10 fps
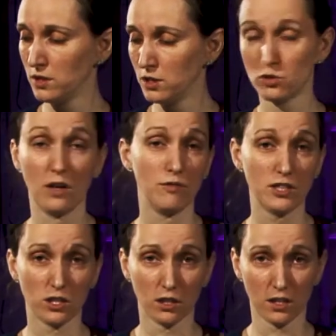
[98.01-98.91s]
So
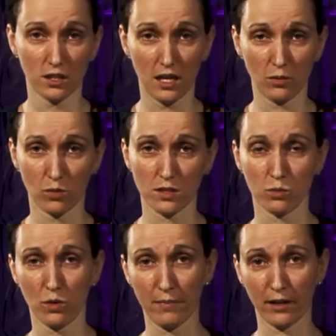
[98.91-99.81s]
originally it was
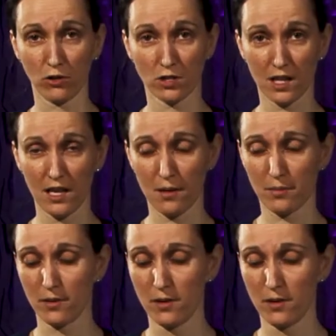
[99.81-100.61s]
one big huge slab,